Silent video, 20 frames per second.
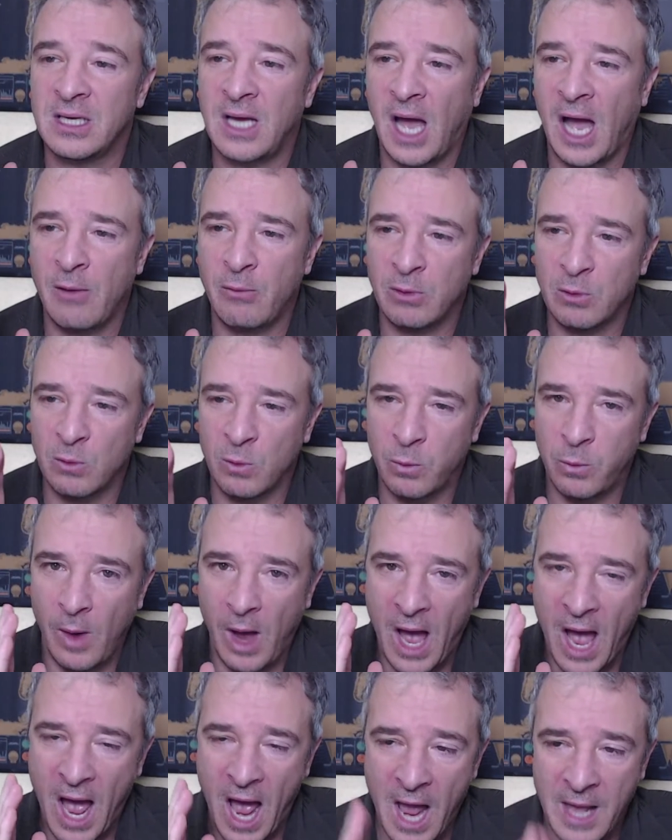I would
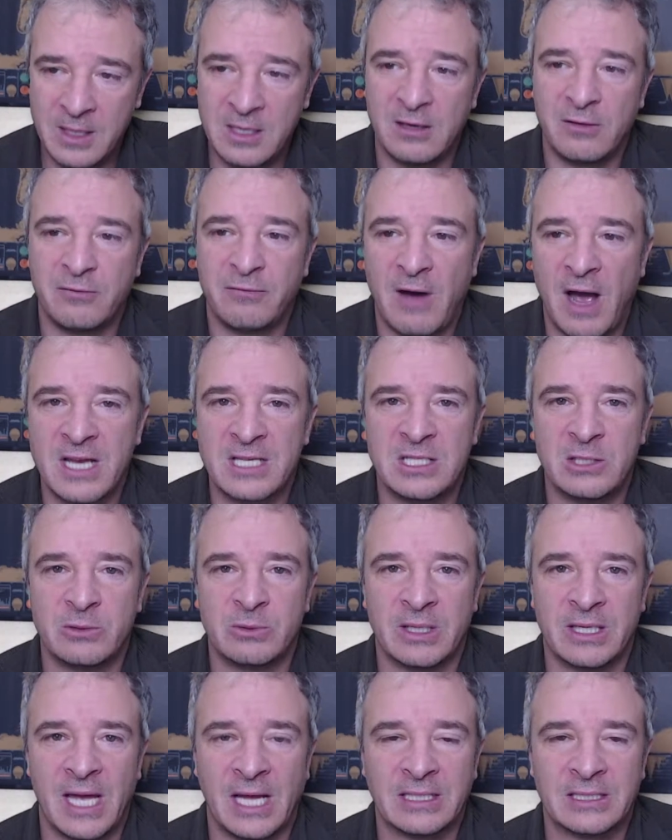highly advise you
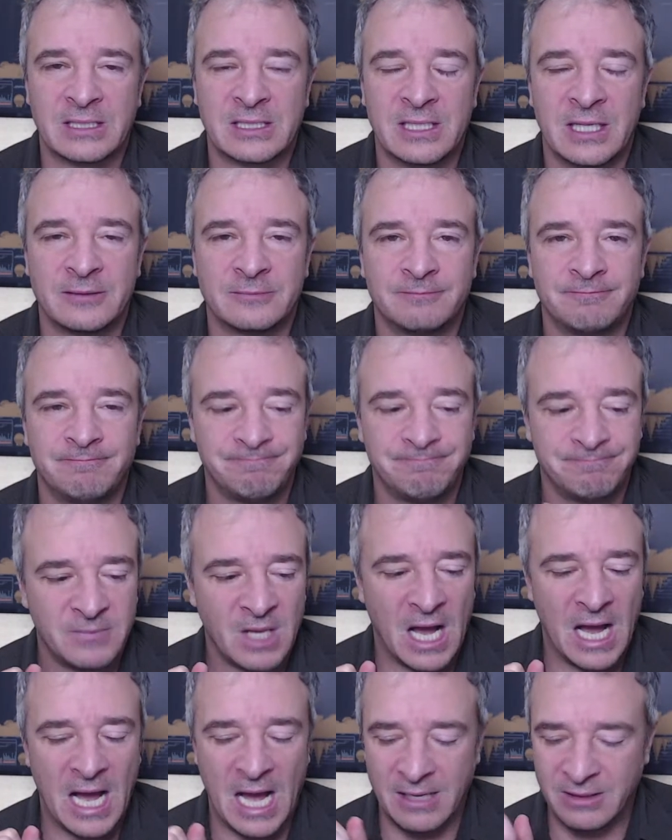against it.
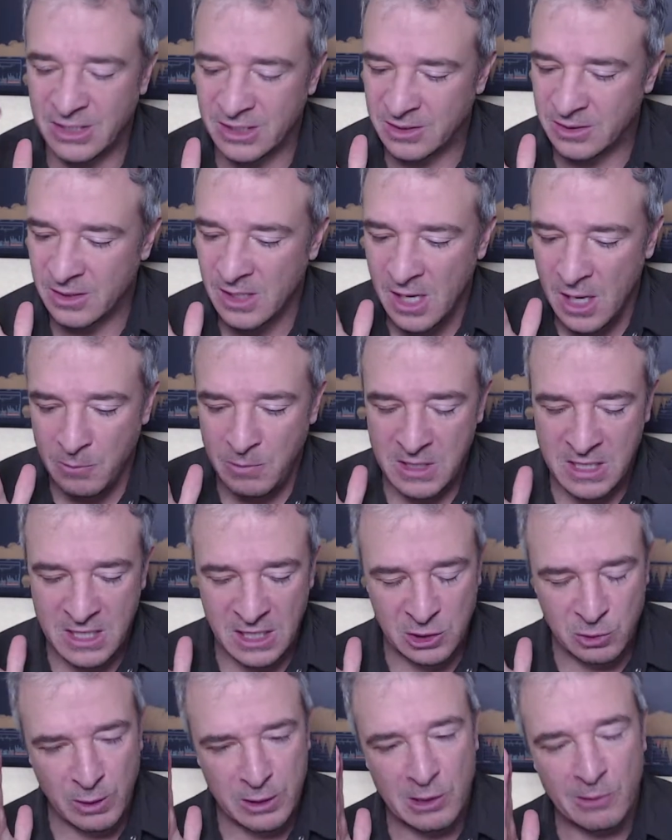I, I just,
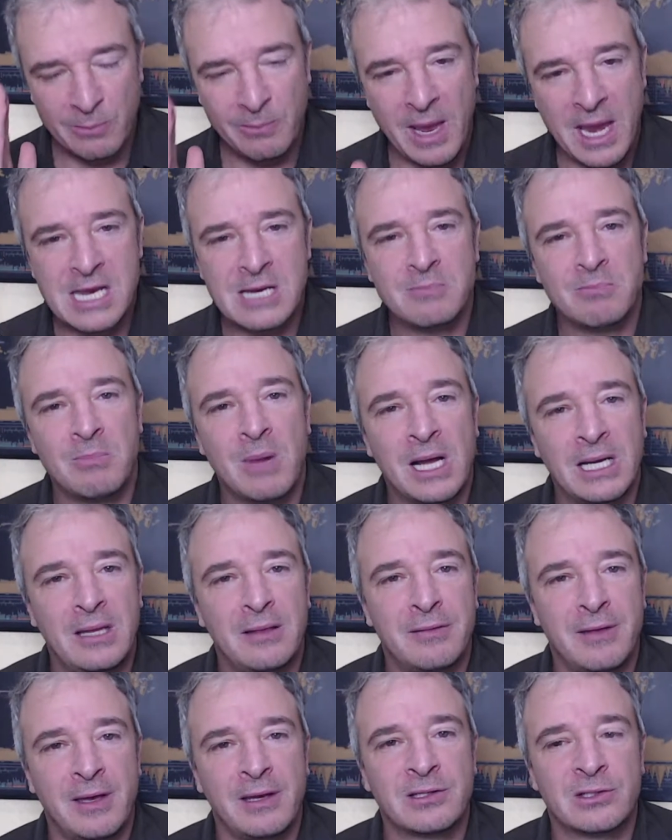because when you're making money,
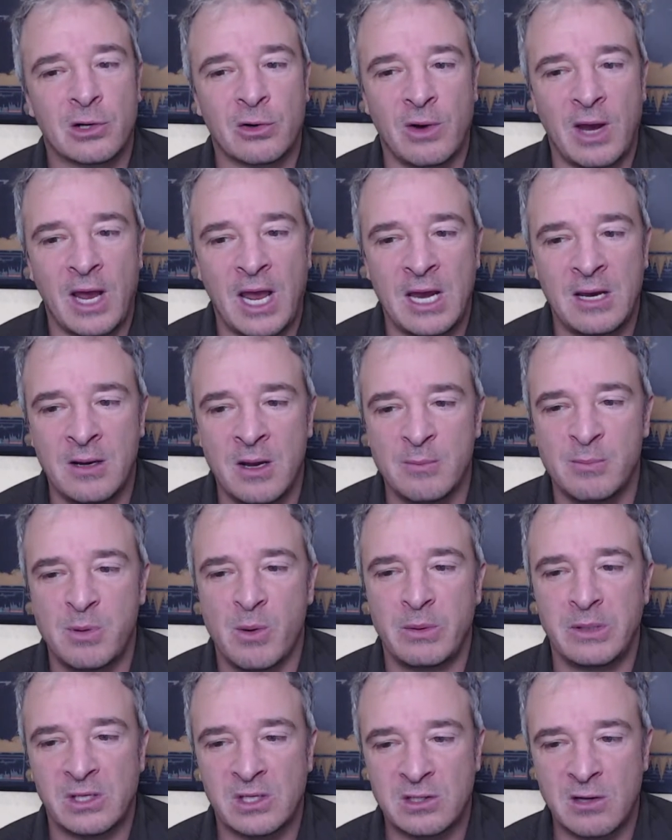things are great, but
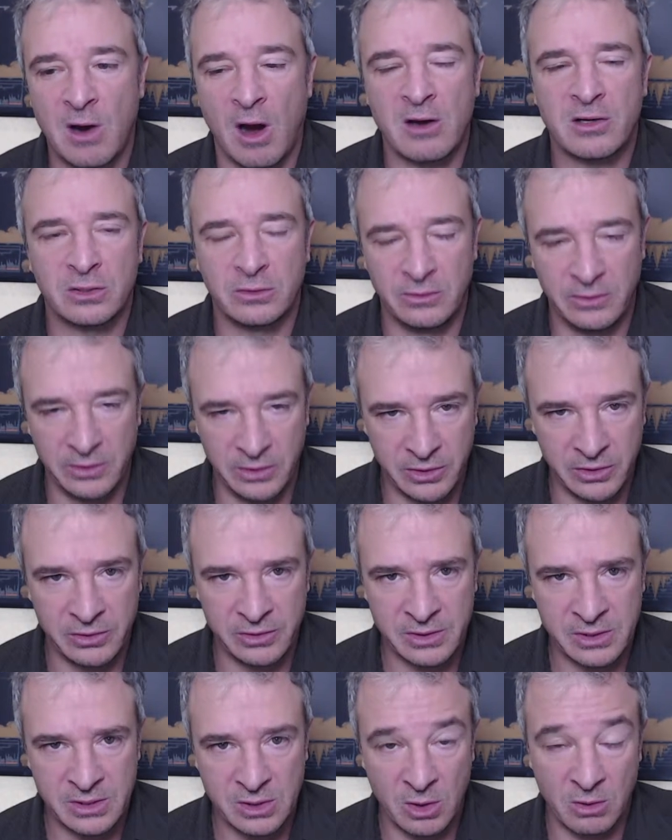when you start to
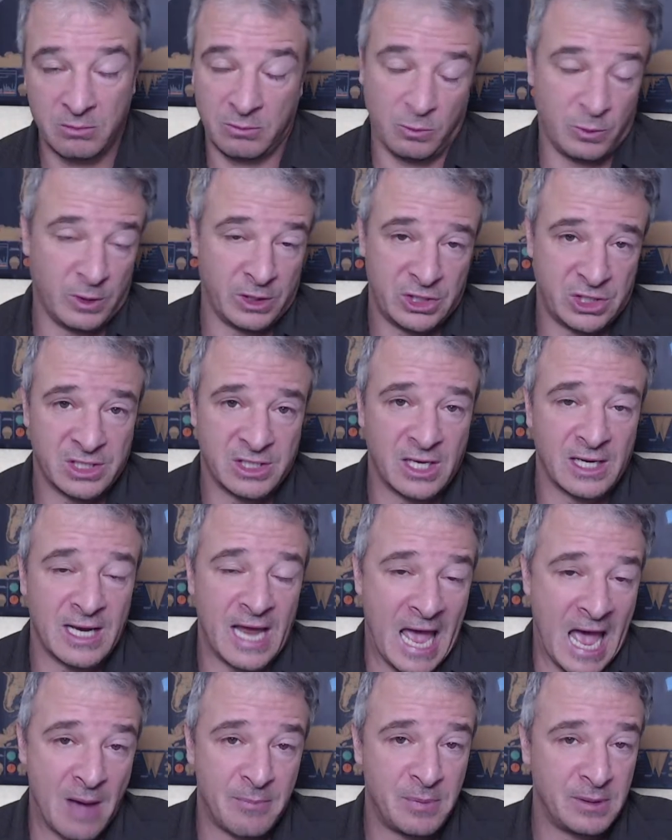lose, which is going to
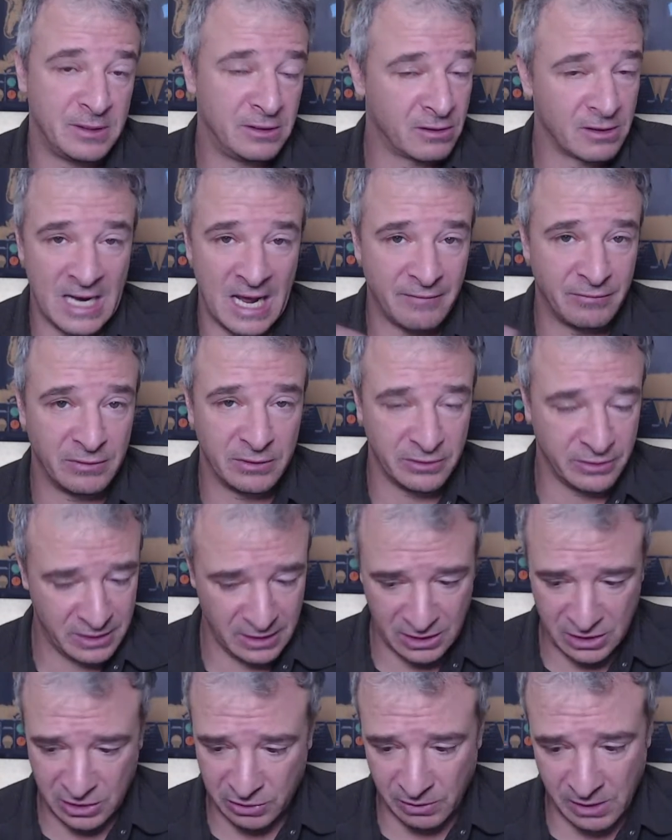happen, you're going to have a
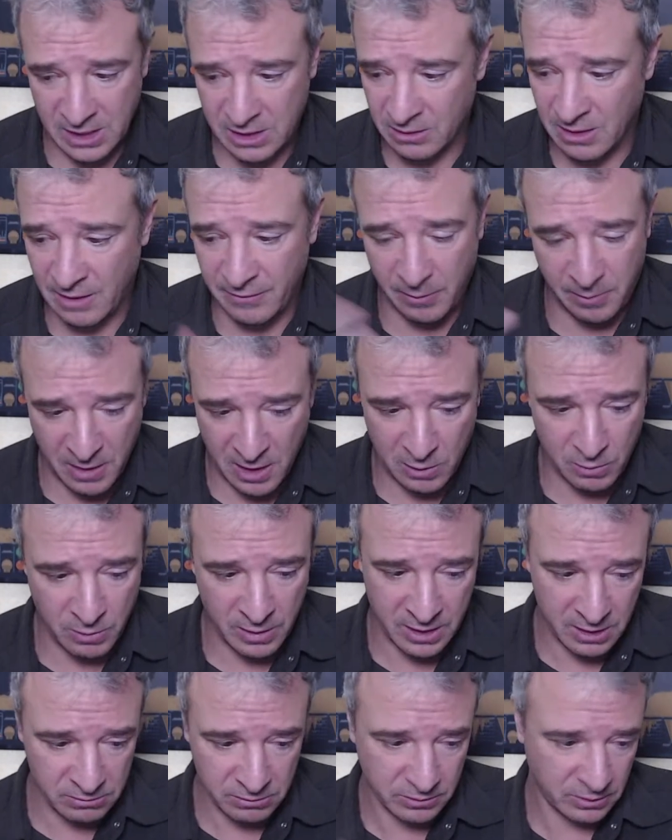losing streak, you'll have a period where
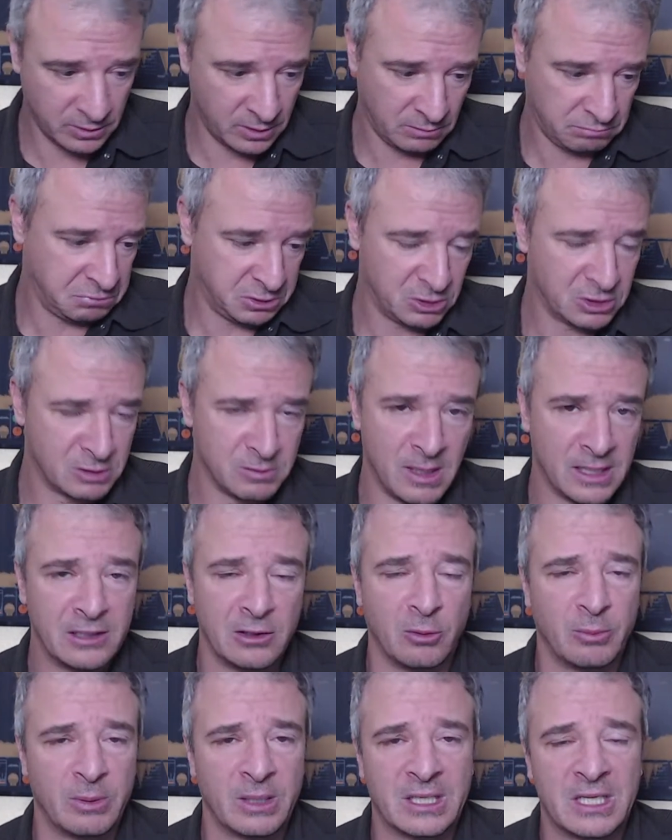you lose money,
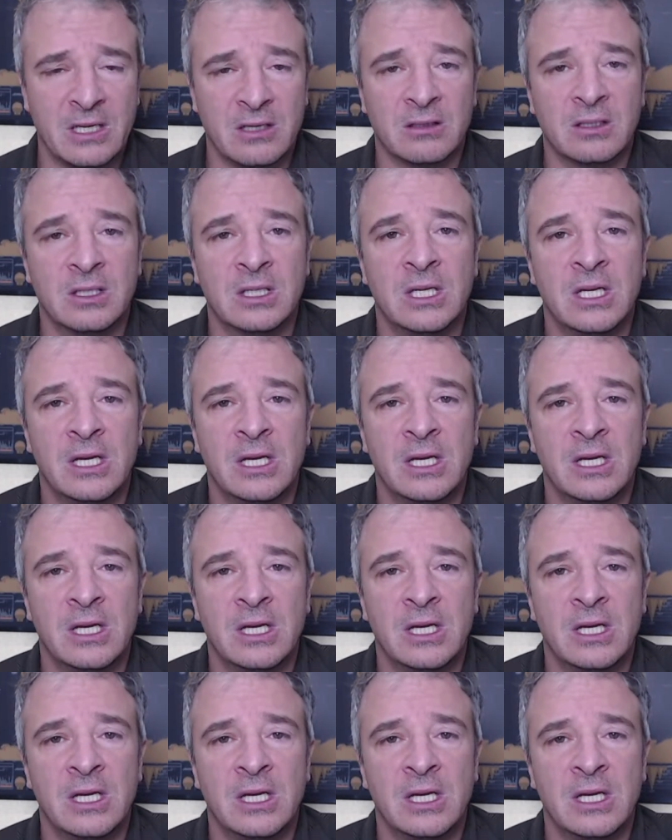no big deal.